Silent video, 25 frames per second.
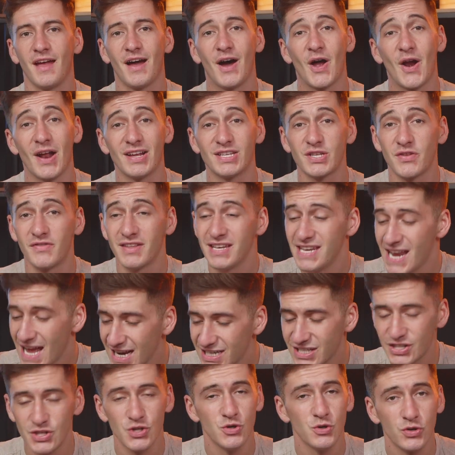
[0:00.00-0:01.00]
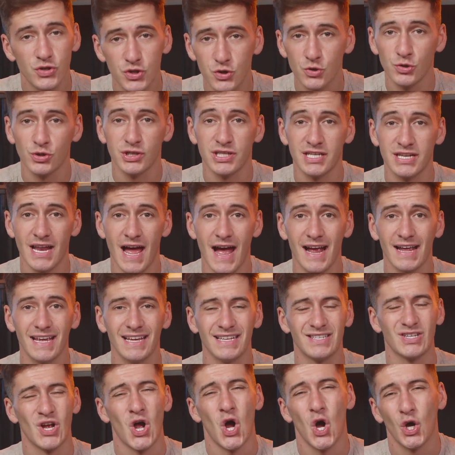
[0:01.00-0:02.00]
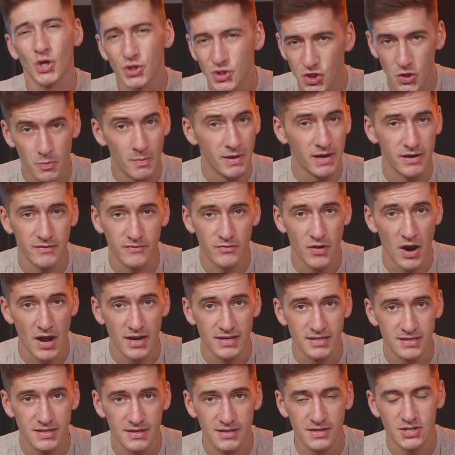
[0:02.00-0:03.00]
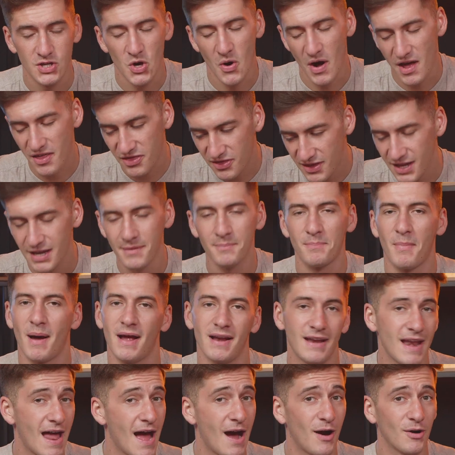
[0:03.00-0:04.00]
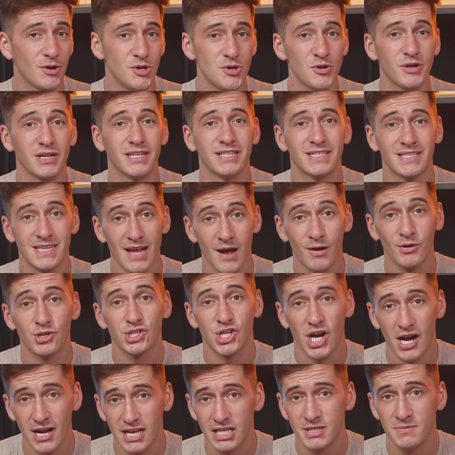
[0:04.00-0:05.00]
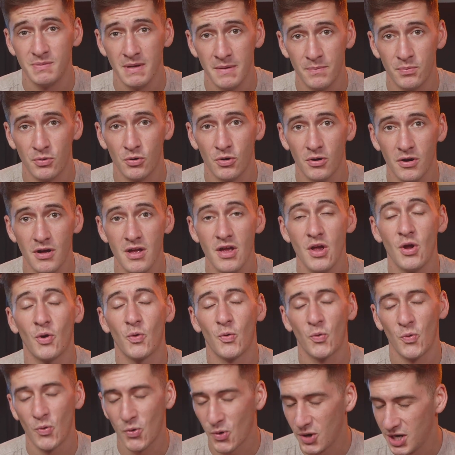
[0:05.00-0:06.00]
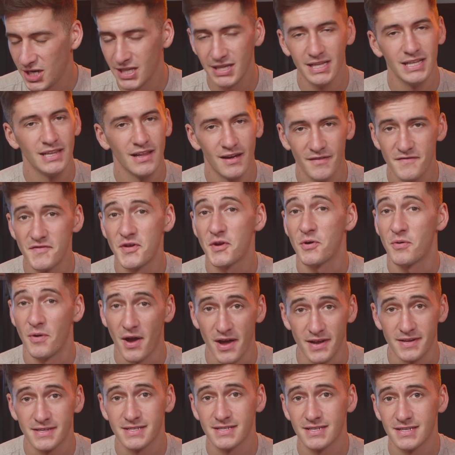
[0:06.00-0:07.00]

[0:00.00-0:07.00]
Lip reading: All right, so the next new school snack is also made of rice. So I think by now you can tell Chinese people really love their rice.